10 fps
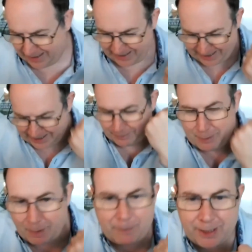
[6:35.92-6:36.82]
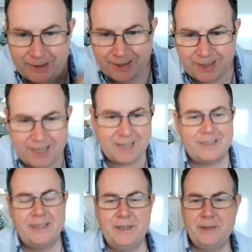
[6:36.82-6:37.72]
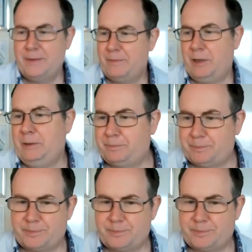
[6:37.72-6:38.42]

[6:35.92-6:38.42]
I doubled my money in 30 days, right?